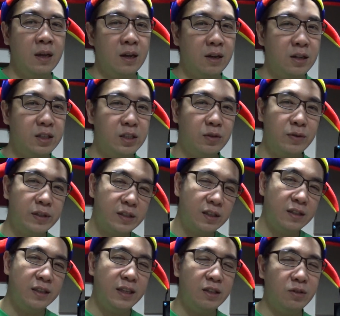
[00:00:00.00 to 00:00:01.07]
Also, you still
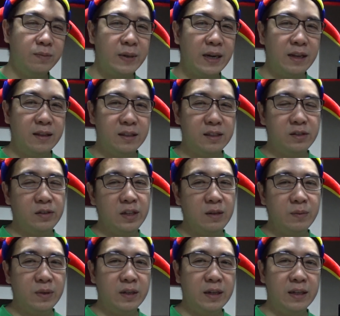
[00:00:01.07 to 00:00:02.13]
need to buy the
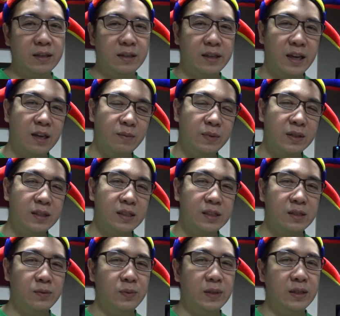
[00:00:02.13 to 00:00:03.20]
streamer and
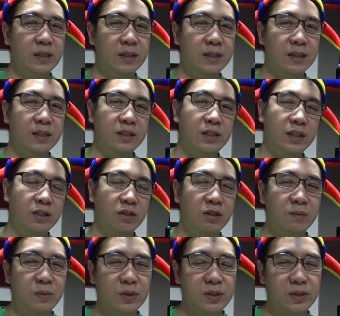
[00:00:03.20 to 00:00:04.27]
cables with the Schiit
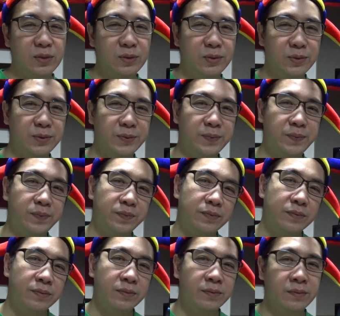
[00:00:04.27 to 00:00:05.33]
combo, so
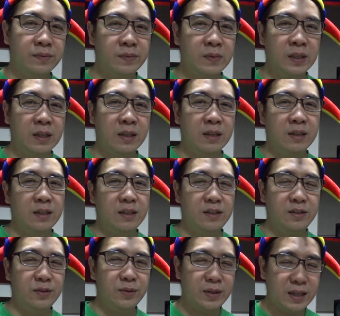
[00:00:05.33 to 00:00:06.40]

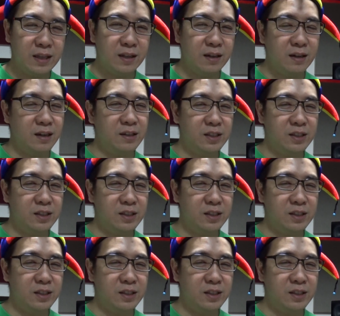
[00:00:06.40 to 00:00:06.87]
you need a lot